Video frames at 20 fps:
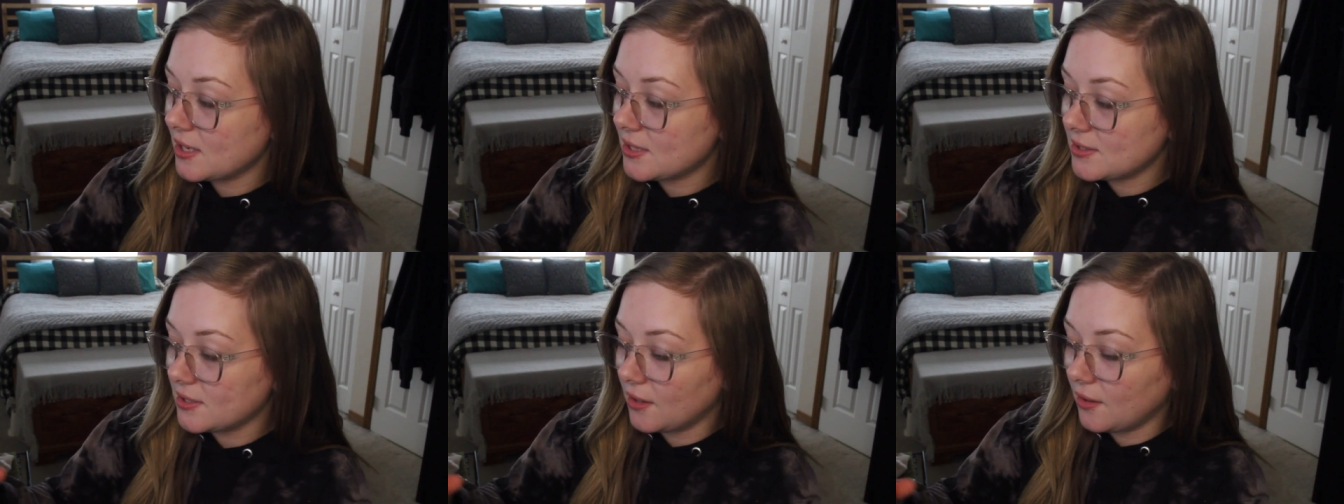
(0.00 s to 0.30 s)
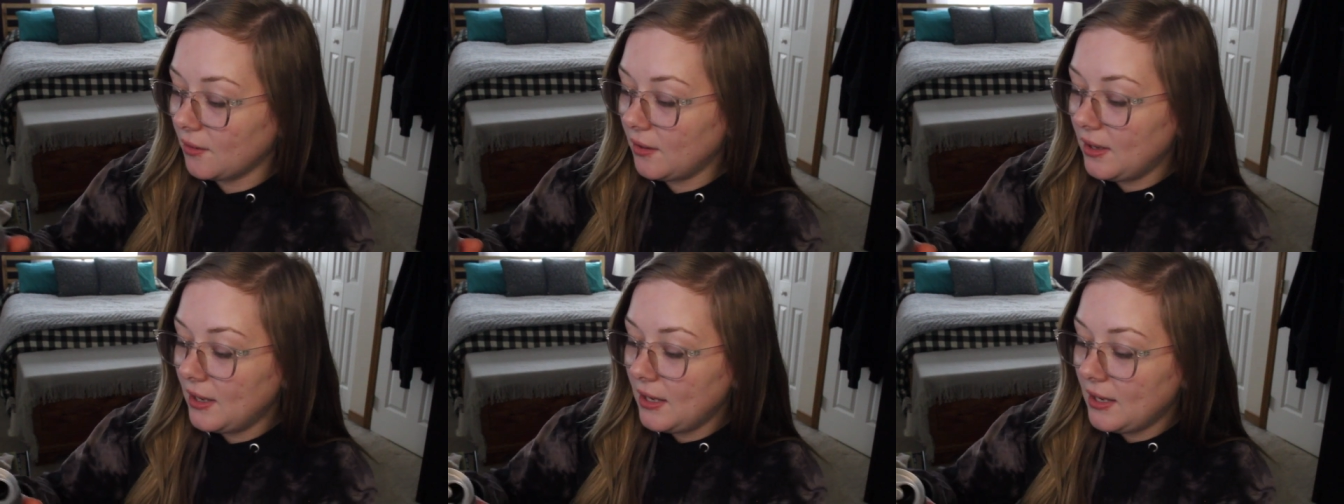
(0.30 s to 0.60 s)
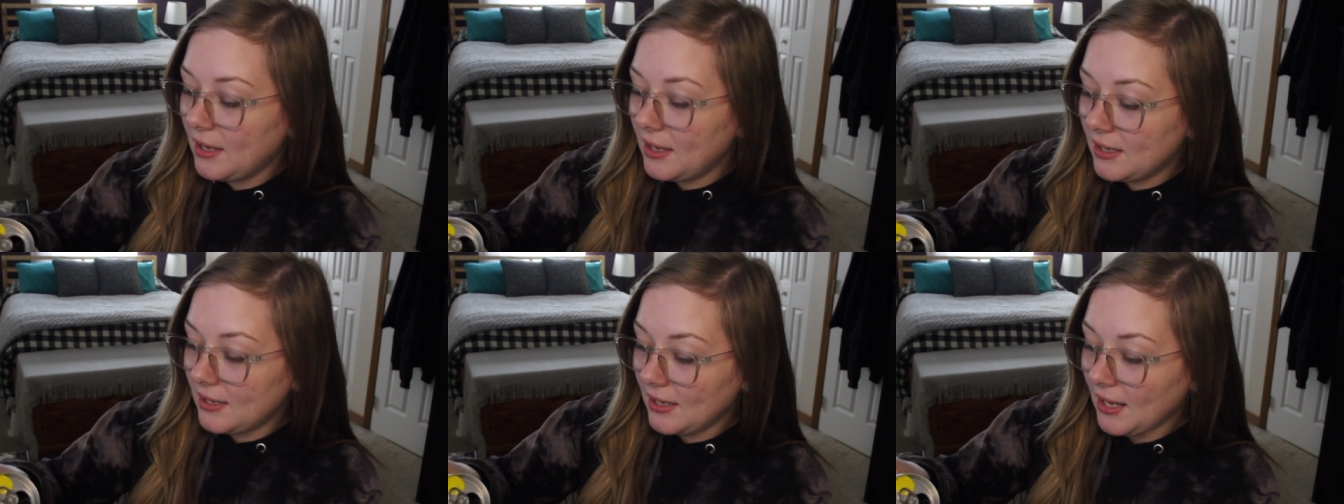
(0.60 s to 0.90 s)
So
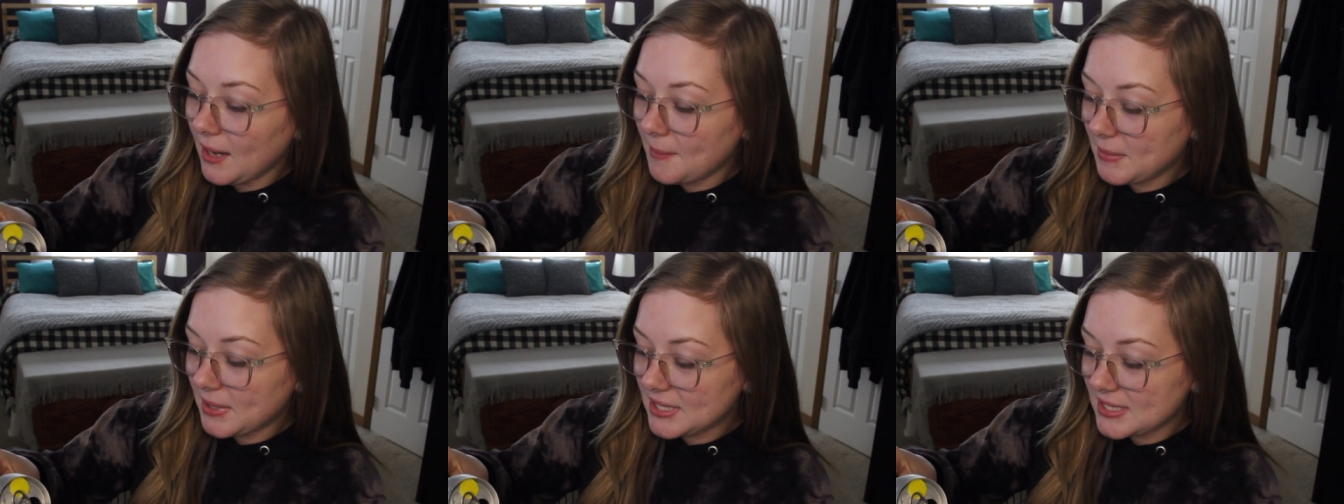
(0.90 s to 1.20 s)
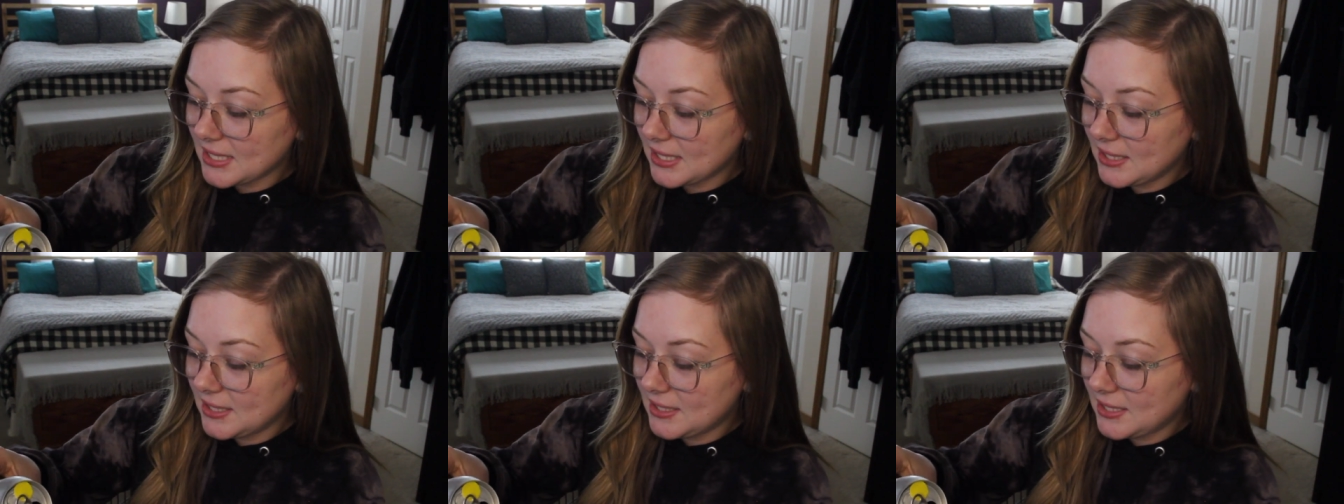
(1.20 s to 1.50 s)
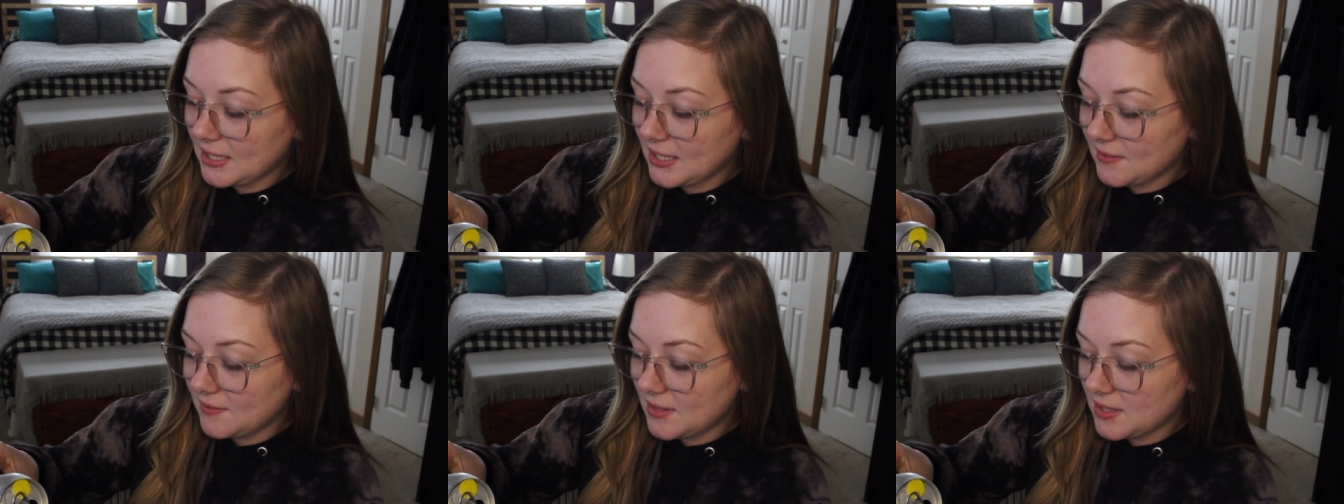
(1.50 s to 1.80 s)
yeah, I'm excited to
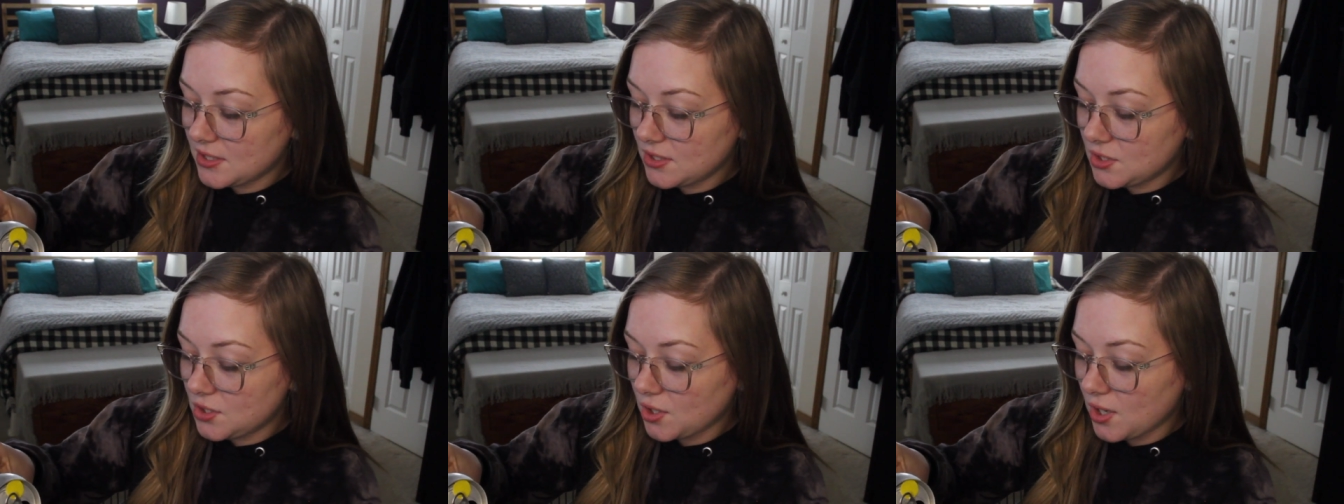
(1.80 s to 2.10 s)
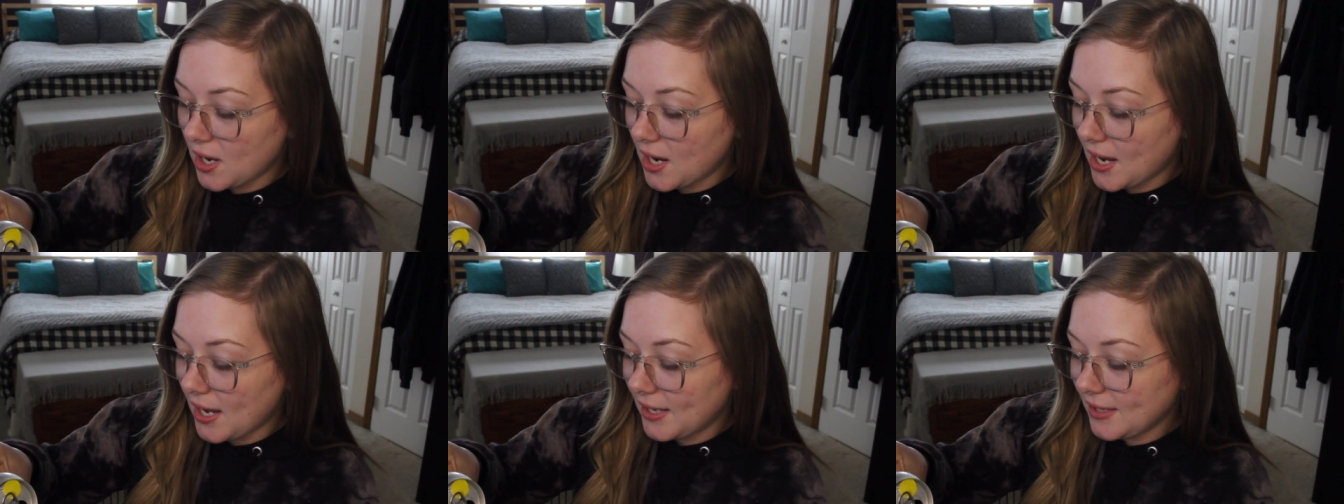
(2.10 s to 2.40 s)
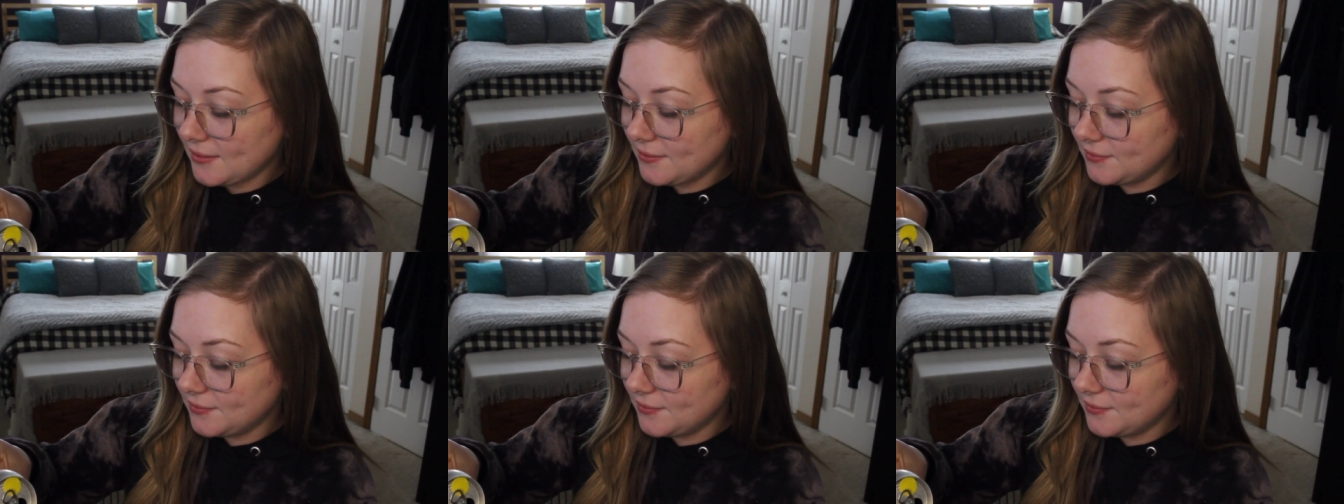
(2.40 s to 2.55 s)
give this a try.